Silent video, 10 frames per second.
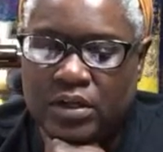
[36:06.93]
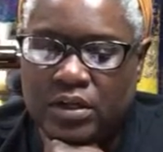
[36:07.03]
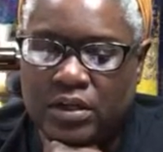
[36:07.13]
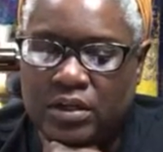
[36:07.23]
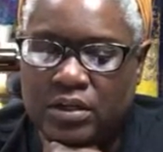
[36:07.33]

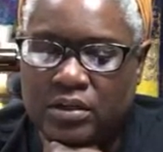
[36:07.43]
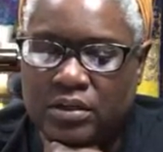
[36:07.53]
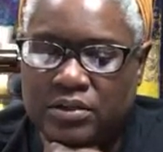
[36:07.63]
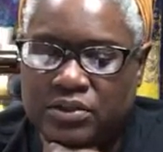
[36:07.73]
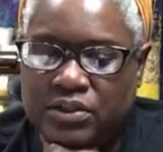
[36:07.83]
Uh,
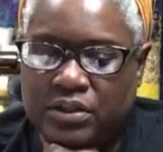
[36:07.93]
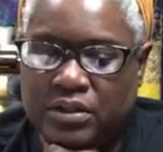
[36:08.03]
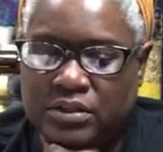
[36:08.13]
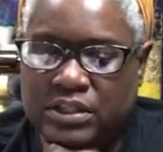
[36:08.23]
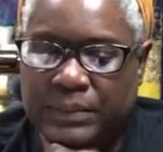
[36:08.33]

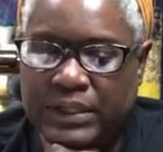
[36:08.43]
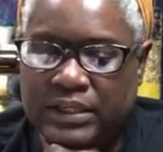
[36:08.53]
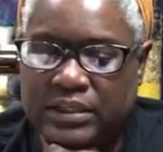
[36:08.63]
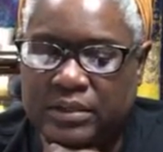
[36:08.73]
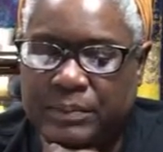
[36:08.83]
uh,
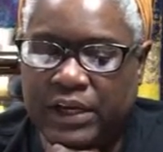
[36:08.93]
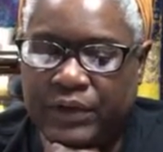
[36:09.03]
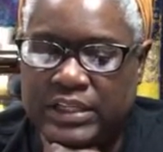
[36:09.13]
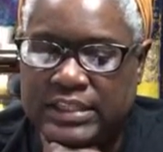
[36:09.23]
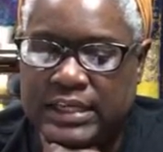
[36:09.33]
somebody, uh,
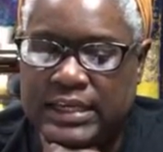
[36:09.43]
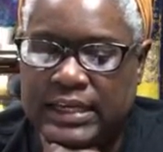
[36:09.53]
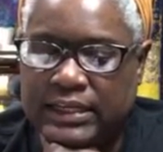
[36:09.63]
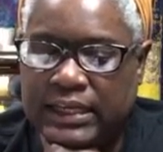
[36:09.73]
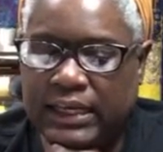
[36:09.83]
Mary is saying
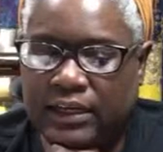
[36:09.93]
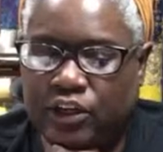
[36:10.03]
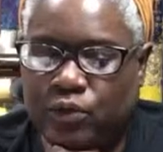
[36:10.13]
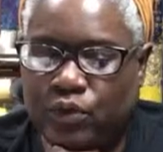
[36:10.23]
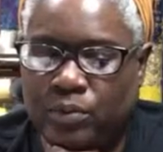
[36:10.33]
at Kelly,
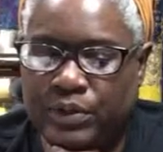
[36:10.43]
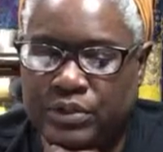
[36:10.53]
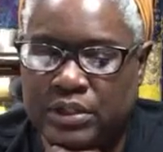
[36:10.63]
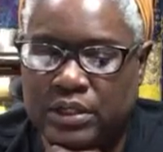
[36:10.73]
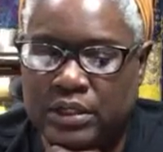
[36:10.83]

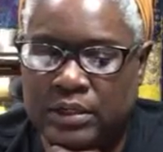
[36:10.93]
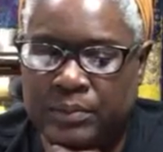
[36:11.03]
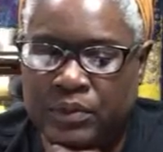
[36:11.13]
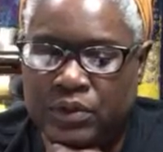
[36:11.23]
groomers come